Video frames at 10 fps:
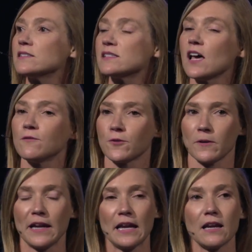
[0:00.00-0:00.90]

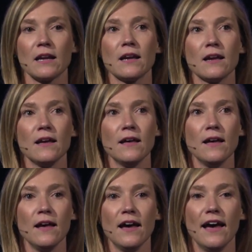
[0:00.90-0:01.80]
suffering,
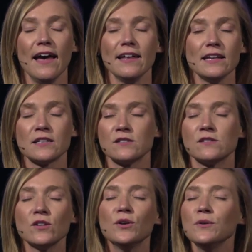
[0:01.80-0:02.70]
and
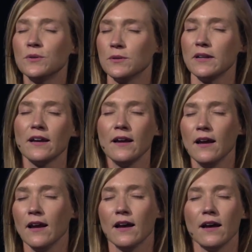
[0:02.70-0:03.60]
exude
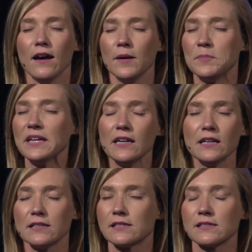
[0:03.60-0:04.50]
a
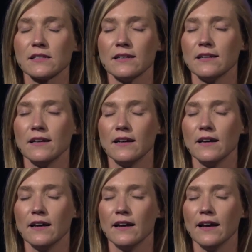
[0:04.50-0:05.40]
peace
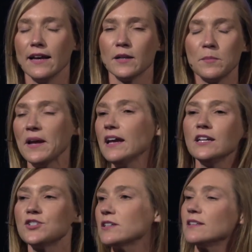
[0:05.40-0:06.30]
and a
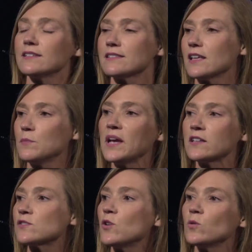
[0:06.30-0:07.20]
patience that
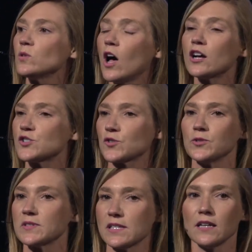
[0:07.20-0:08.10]
makes no
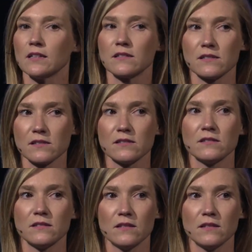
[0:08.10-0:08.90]
logical sense.